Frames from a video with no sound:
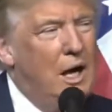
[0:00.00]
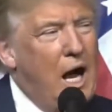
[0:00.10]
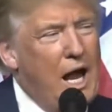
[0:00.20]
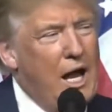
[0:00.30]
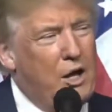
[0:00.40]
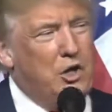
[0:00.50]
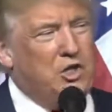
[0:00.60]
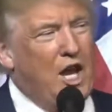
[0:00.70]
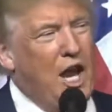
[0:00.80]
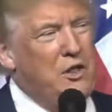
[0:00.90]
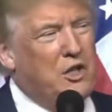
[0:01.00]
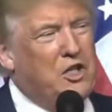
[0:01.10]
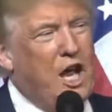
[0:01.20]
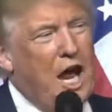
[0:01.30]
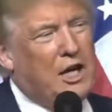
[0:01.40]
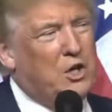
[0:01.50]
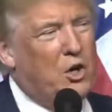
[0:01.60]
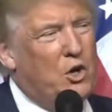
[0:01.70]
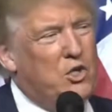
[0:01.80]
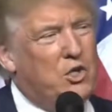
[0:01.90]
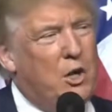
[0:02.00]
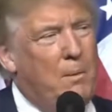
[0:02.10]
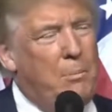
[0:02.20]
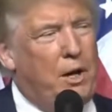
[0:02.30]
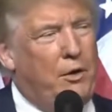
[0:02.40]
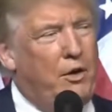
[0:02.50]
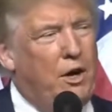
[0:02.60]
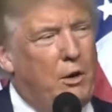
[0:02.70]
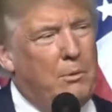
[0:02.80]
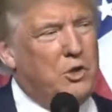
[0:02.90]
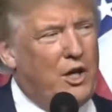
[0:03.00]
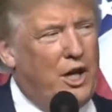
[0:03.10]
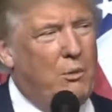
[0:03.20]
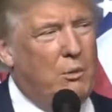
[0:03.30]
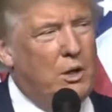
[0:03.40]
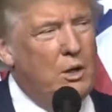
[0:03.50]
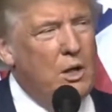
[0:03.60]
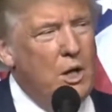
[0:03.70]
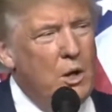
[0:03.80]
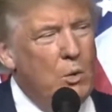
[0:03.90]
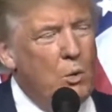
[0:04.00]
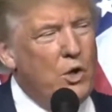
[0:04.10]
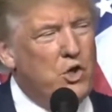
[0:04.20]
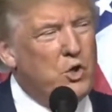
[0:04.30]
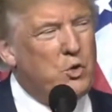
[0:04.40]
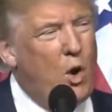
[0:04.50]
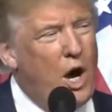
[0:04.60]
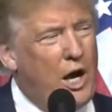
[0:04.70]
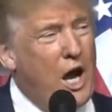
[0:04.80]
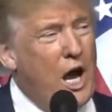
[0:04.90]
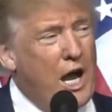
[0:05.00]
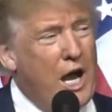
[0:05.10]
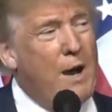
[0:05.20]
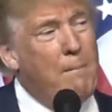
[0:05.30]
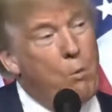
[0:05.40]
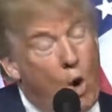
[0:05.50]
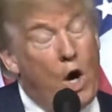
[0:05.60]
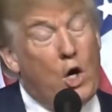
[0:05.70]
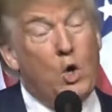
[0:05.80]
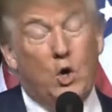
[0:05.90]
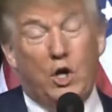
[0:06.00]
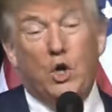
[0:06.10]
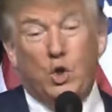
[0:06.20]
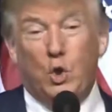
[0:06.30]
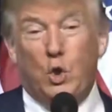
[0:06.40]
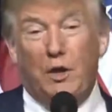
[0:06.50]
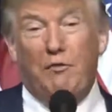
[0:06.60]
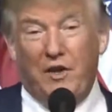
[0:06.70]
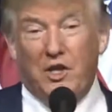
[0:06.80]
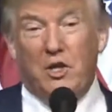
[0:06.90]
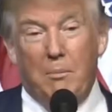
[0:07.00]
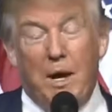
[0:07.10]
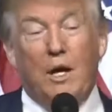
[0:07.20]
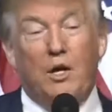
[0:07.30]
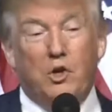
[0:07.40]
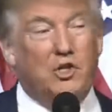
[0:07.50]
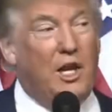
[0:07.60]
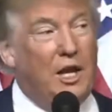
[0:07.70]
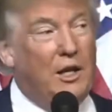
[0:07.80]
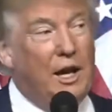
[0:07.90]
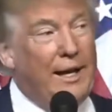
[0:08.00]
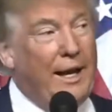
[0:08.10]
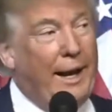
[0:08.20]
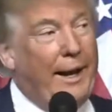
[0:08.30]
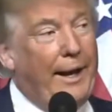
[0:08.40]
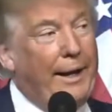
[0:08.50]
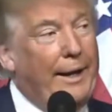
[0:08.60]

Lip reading: I understand the tax laws better than almost anyone, which is why I am one who can truly fix them. I understand it. I get it.